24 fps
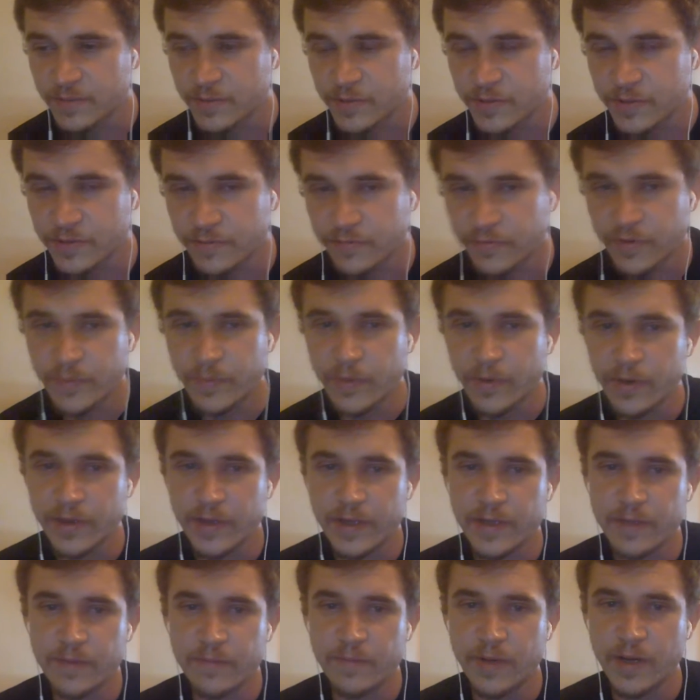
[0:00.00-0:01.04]
or to free
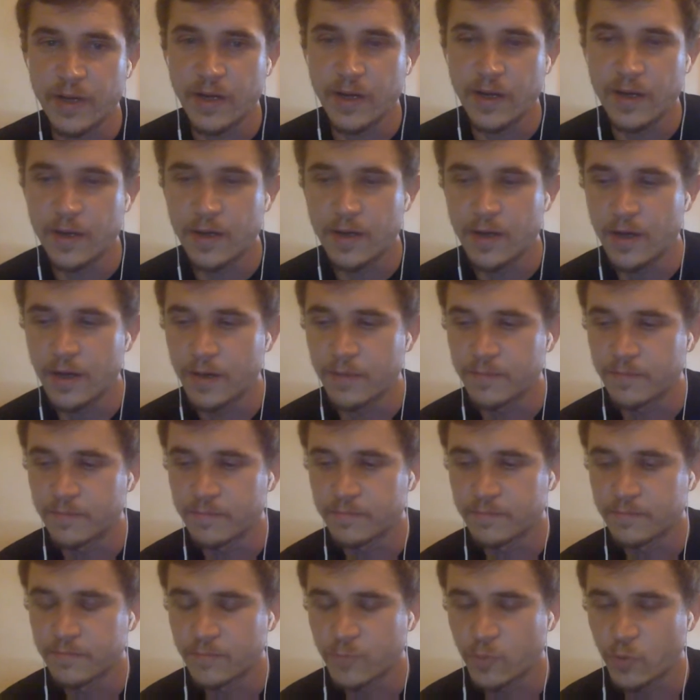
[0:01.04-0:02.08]
market
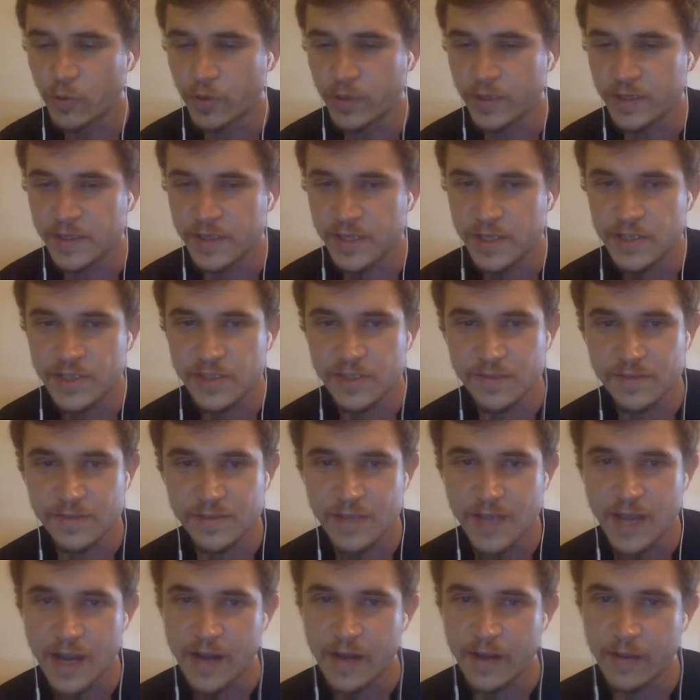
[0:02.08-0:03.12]
organizations of
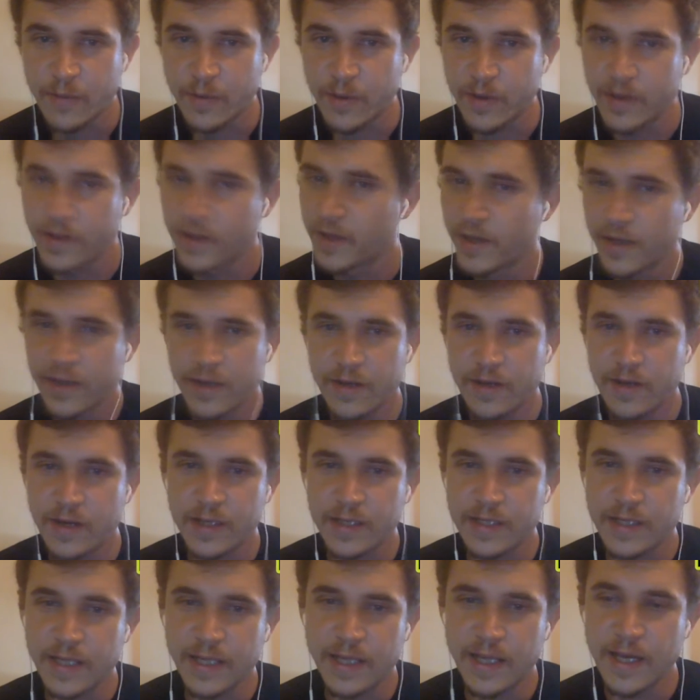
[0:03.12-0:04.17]
society, where you're
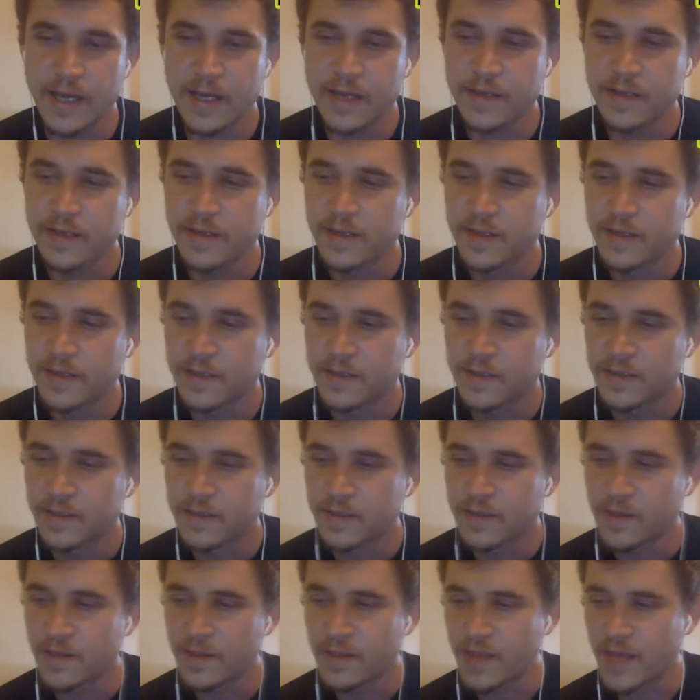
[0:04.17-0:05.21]
not going to get
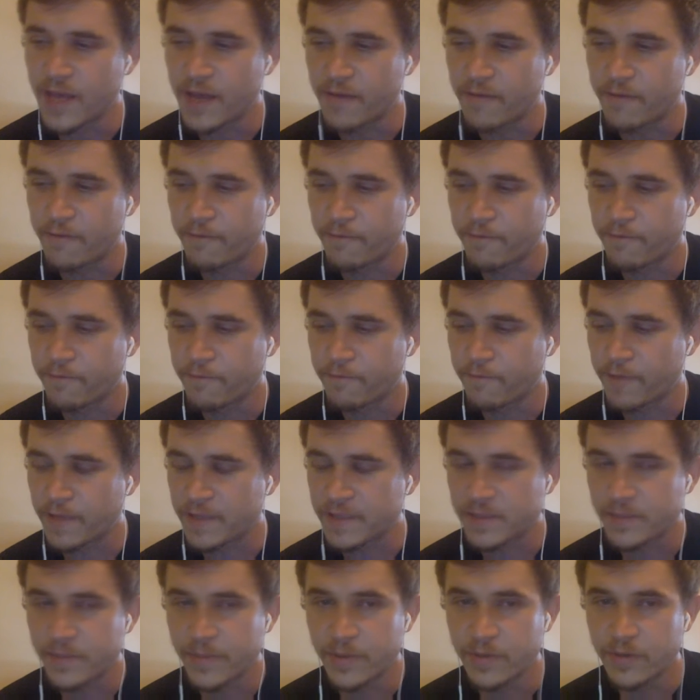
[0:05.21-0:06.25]
that
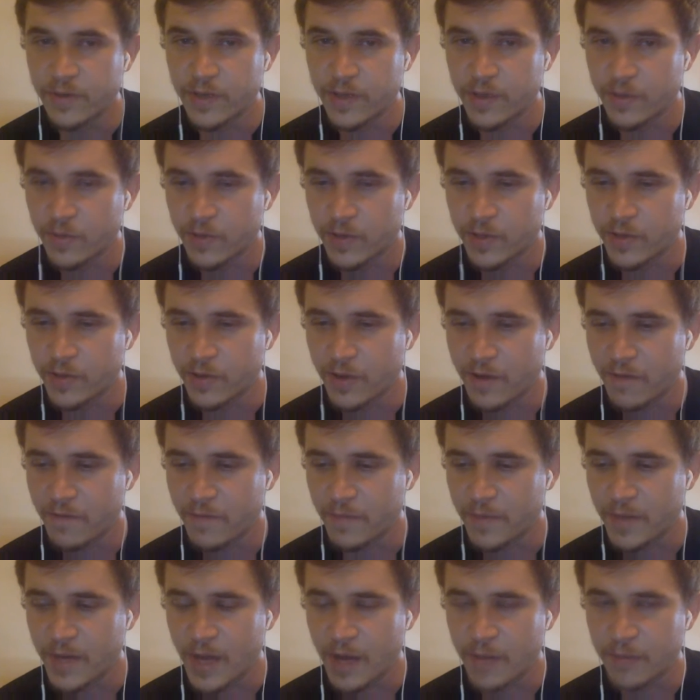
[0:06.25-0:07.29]
flexibility when you have
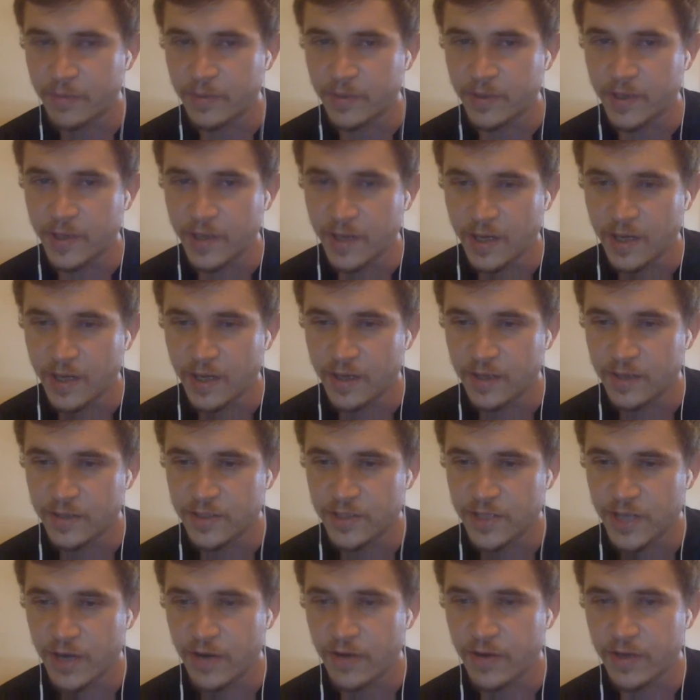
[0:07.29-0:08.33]
the monopoly on
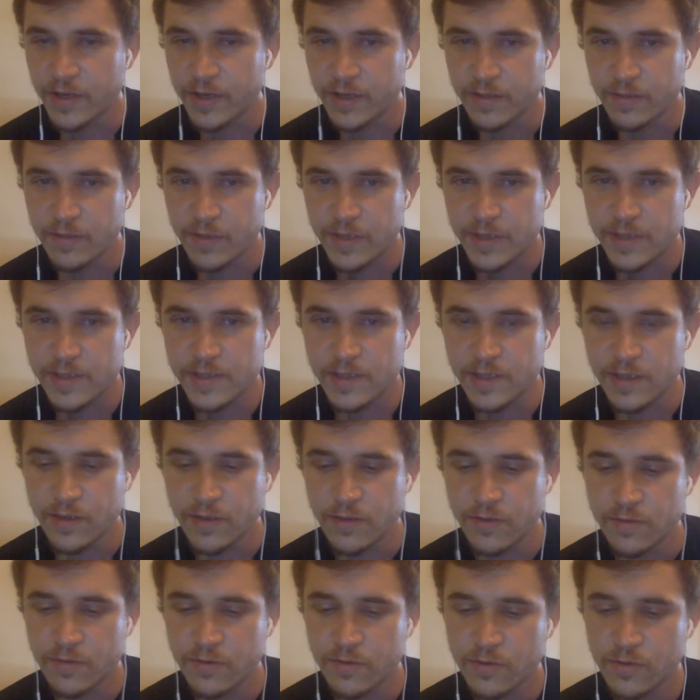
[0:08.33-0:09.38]
charity. When it's
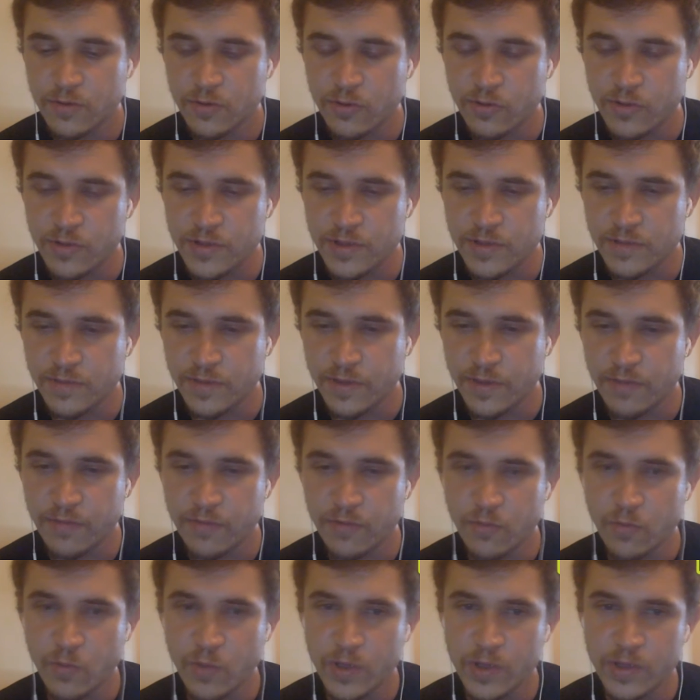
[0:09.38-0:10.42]
done coercively
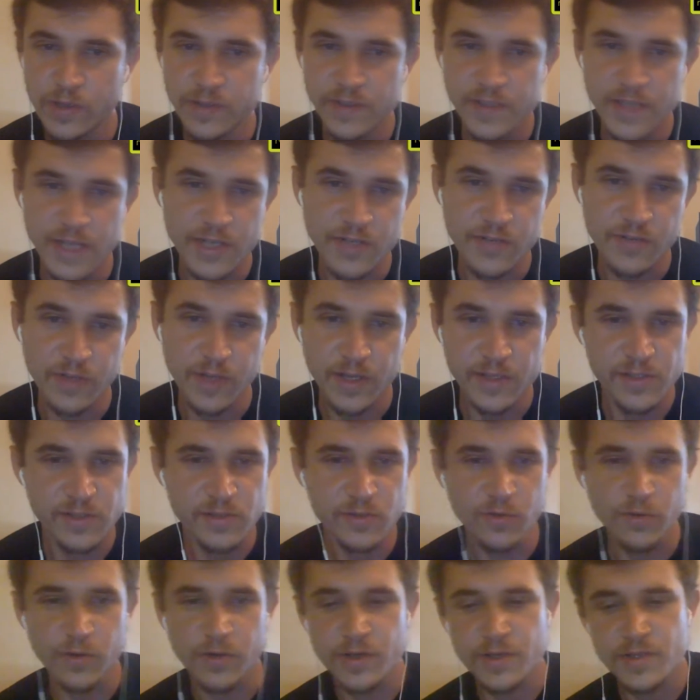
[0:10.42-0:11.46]
through one centralized
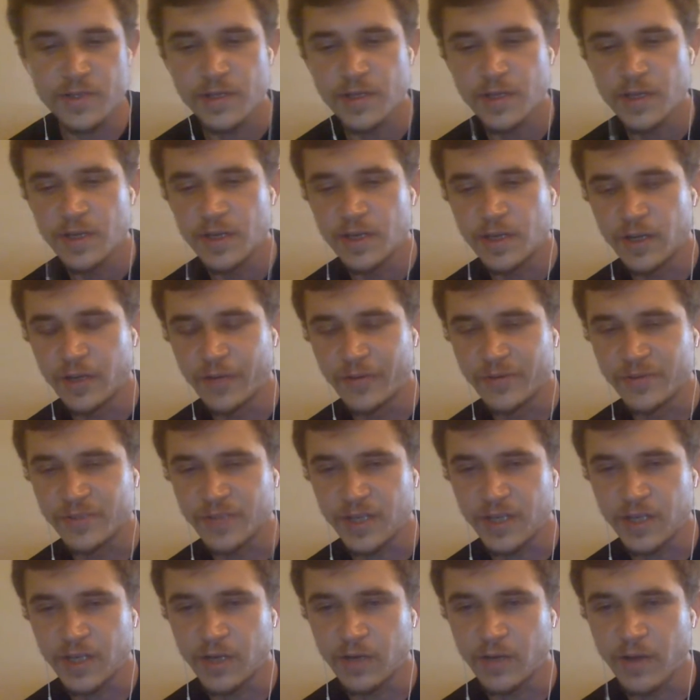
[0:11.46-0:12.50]
source, no one's
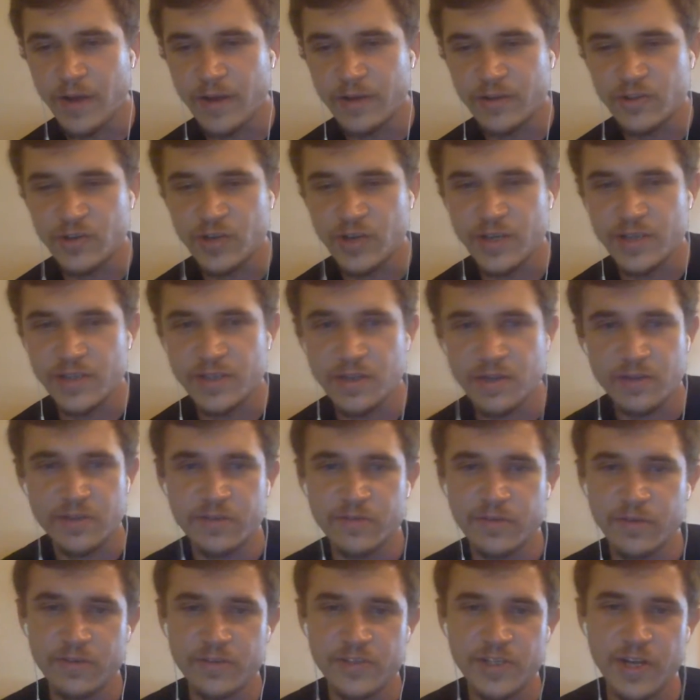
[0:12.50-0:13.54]
going to go out and try to start
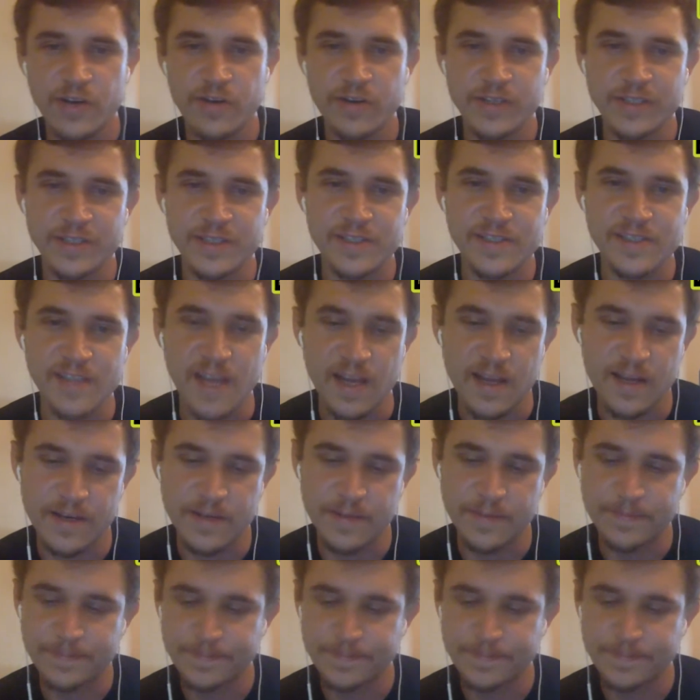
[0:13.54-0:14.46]
their own charity on the side.